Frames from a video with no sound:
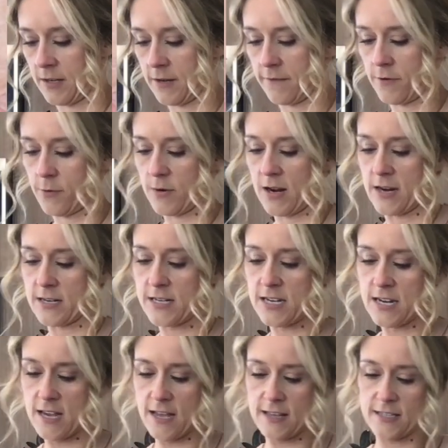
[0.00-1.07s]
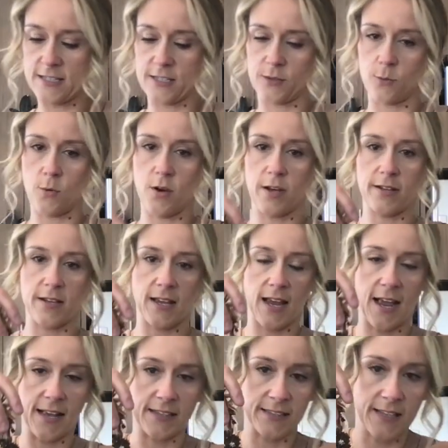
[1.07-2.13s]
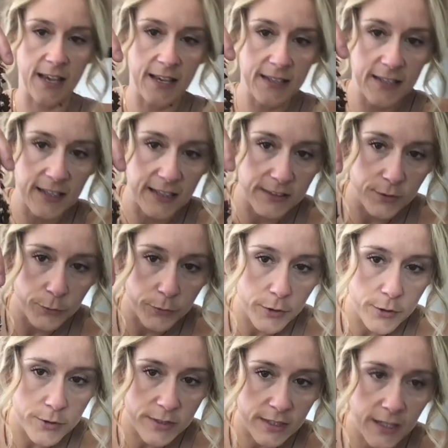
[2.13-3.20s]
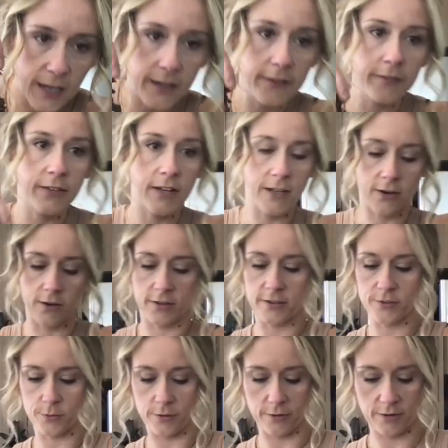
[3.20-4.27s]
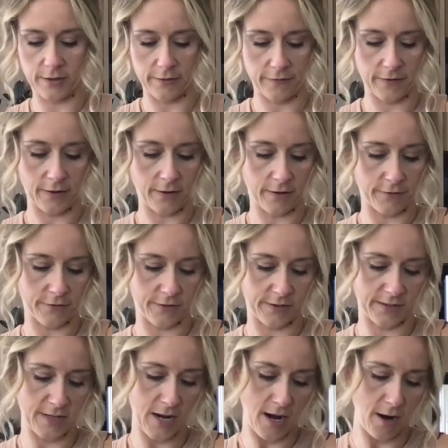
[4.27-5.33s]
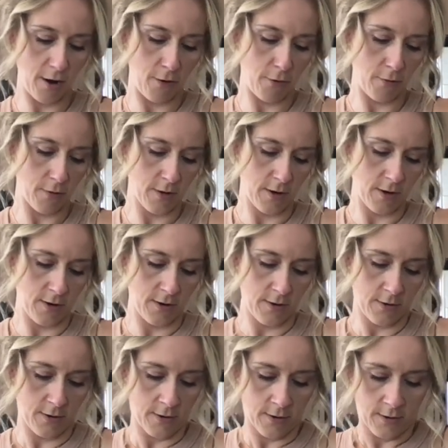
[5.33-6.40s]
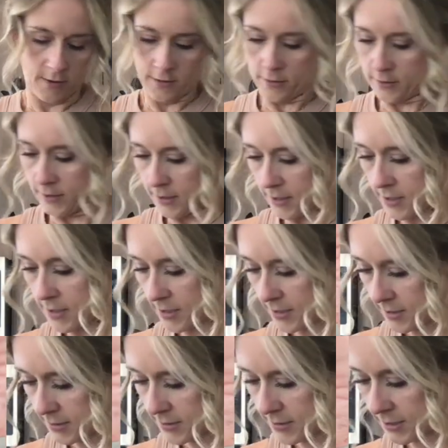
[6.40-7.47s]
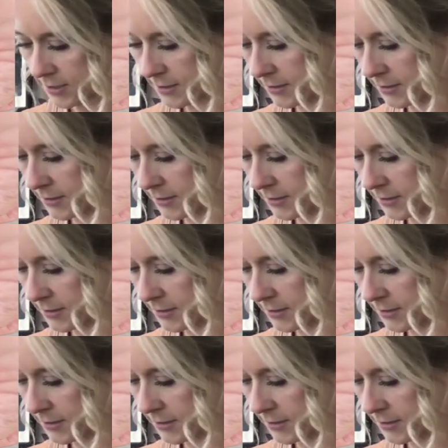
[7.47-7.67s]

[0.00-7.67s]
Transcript: give you an idea. This is one that has its roots. It kind of like all the soil kind of fell off just now. And